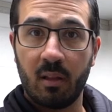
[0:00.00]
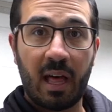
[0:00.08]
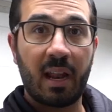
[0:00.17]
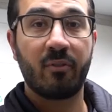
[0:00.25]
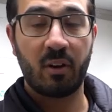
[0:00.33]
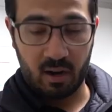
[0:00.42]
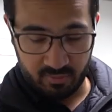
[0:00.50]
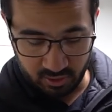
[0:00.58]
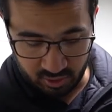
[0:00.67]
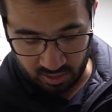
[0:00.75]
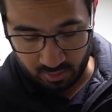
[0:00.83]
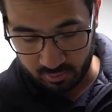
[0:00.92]
lot of your
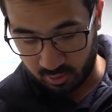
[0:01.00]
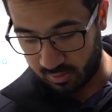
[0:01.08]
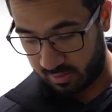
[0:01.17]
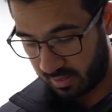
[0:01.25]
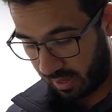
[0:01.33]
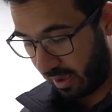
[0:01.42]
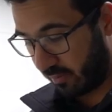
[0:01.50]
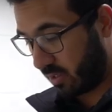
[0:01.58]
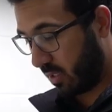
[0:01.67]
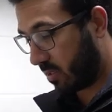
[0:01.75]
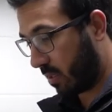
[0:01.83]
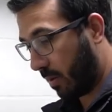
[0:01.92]
RV showers. You can see I have
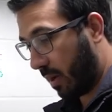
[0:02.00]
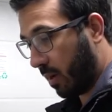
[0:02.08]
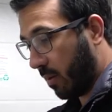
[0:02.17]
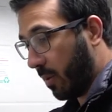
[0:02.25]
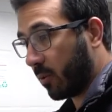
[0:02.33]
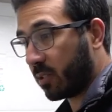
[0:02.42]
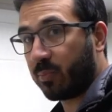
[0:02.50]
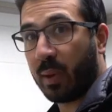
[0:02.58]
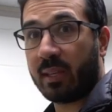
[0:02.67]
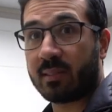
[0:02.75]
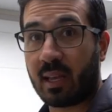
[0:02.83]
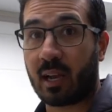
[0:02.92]
decent amount of
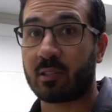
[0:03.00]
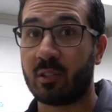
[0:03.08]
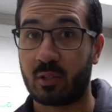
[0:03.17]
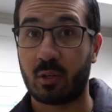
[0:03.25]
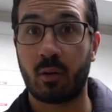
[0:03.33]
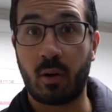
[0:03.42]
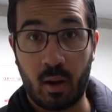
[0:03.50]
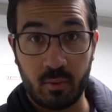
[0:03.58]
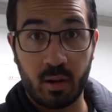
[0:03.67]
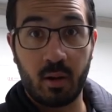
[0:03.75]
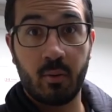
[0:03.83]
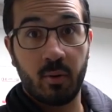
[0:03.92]
space to actually turn
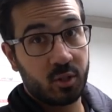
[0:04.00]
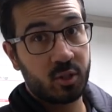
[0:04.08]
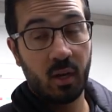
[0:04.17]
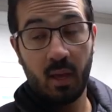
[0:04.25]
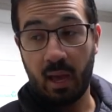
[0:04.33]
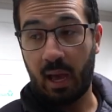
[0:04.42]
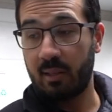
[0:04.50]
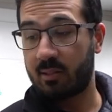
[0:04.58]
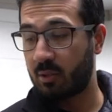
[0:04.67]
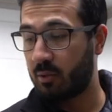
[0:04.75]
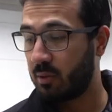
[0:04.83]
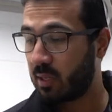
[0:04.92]
around here, which I
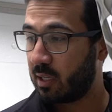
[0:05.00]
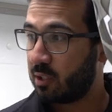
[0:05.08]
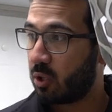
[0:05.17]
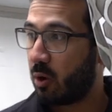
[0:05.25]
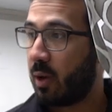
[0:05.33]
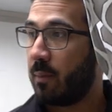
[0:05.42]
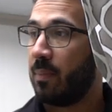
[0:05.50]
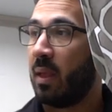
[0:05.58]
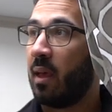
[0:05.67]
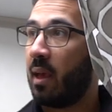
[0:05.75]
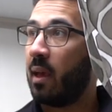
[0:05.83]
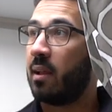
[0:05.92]
certainly enjoy.
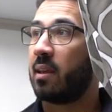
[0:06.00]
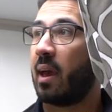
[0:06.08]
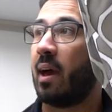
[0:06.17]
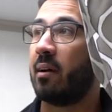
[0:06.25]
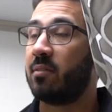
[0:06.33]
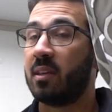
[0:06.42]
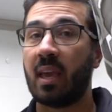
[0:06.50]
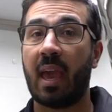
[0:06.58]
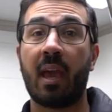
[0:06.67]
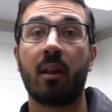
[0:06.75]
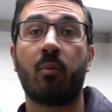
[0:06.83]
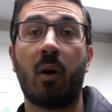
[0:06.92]
And you have the
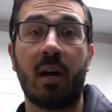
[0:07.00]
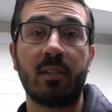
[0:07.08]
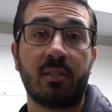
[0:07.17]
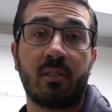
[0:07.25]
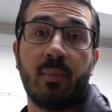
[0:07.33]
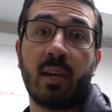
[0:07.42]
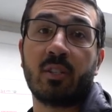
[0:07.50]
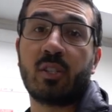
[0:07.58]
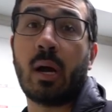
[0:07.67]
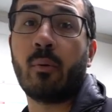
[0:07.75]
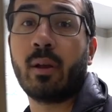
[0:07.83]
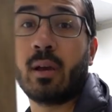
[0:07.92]
hand wand just to make
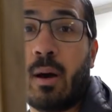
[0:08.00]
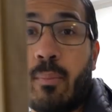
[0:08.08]
showering